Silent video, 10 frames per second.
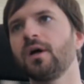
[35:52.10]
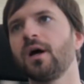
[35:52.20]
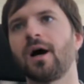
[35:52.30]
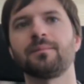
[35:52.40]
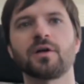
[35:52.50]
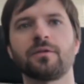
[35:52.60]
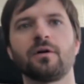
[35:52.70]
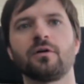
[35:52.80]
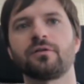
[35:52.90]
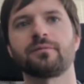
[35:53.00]
look at
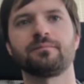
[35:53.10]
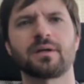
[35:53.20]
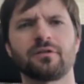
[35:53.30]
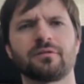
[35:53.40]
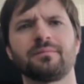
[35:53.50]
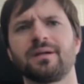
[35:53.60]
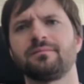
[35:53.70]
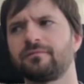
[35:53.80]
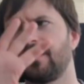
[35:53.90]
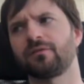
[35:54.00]
those, because my
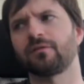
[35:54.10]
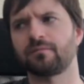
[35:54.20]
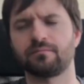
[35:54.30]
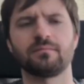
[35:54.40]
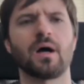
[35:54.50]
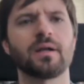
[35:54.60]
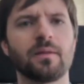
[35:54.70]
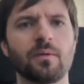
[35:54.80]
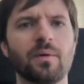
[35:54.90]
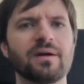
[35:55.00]
face is not in
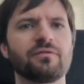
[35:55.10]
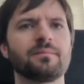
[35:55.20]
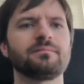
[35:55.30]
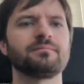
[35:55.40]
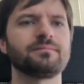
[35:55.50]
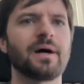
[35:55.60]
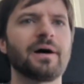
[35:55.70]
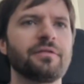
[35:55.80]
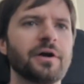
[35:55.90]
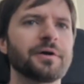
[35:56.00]
the way of them
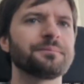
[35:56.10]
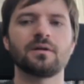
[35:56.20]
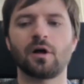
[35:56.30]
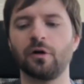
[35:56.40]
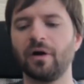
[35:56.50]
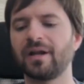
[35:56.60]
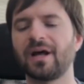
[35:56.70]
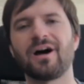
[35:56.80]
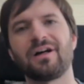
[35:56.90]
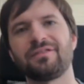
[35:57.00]
there. All right,
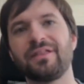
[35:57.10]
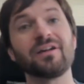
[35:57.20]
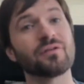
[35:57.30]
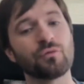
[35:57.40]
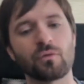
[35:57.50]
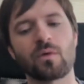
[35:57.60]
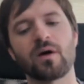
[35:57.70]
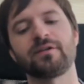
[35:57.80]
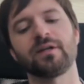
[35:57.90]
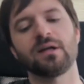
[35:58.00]
thanks everyone for
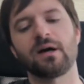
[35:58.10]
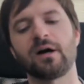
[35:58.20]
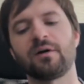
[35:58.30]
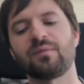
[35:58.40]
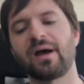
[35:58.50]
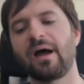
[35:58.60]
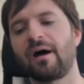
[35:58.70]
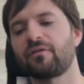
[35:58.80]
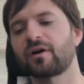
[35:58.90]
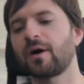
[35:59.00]
watching. I
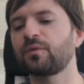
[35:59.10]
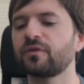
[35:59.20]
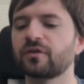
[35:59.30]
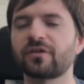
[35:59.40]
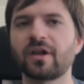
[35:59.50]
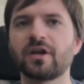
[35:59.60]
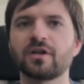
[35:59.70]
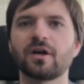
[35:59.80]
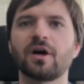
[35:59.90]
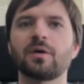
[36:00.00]
have a couple of
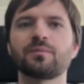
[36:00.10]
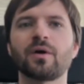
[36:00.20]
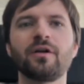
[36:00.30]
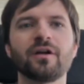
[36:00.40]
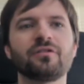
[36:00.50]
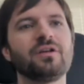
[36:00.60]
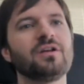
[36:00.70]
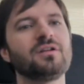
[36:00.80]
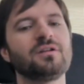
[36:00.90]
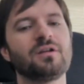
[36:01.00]
exciting projects
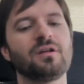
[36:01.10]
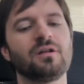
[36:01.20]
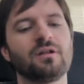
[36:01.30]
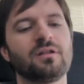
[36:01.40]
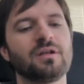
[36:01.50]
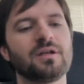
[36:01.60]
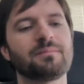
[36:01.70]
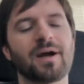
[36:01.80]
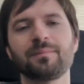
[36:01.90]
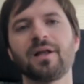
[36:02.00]
in the
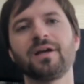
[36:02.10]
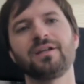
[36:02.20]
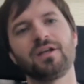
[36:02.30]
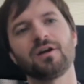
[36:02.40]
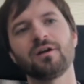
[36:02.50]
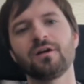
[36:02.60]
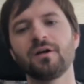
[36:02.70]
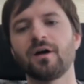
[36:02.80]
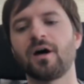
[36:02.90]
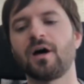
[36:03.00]
pipeline here.
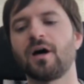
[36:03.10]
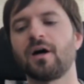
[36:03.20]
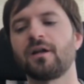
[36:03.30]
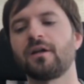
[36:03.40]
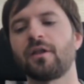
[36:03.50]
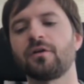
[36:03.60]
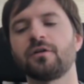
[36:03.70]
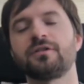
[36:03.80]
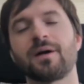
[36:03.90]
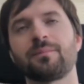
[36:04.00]
Another
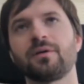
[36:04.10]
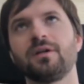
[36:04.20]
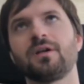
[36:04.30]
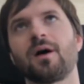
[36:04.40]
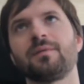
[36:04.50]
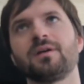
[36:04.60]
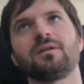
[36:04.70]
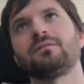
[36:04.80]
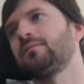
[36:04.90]
Jeopardy coming